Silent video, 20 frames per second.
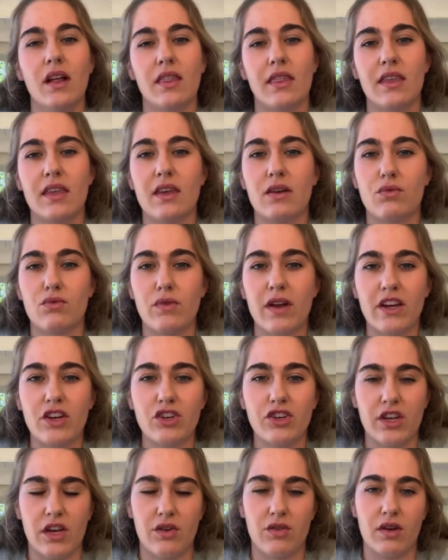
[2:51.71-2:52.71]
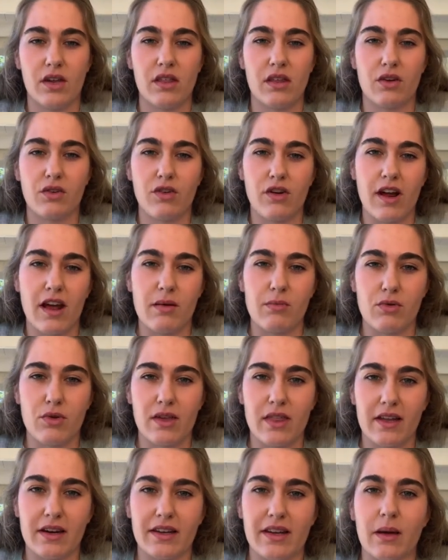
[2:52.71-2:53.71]
the red cherry, the cranberry
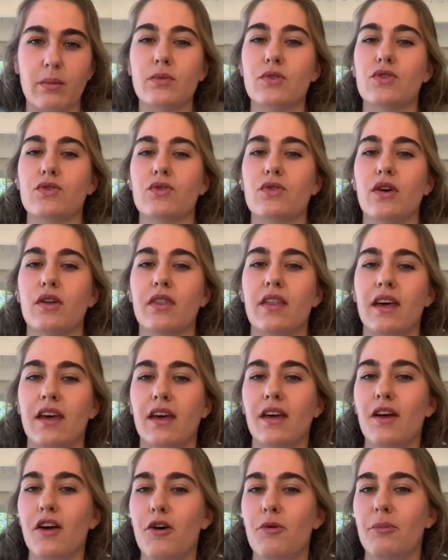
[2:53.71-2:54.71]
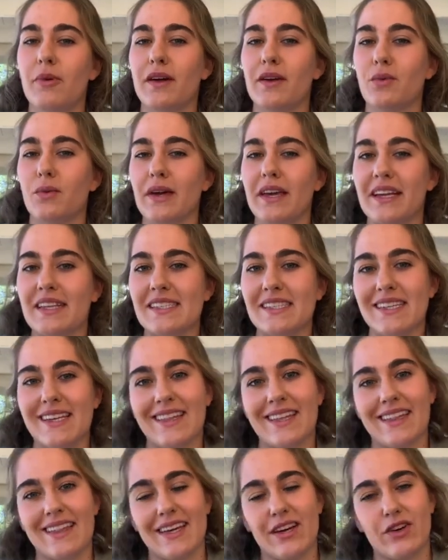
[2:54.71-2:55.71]
that comes through on there, but we can see
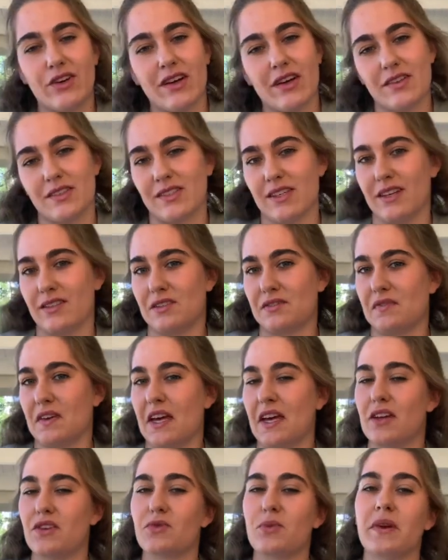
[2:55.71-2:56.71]
that there are now signs of age.